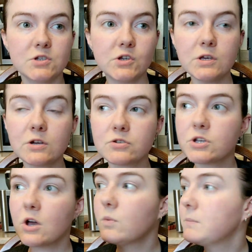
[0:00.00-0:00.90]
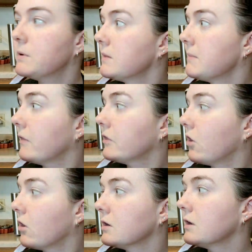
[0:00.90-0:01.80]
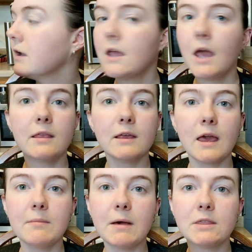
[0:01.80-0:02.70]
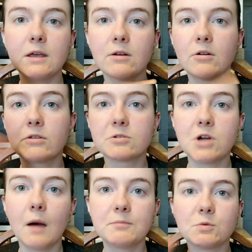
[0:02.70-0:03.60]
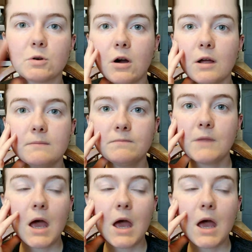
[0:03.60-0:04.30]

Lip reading: 2 years ago, we put them out in the garden and then came out there and all their tops were gone.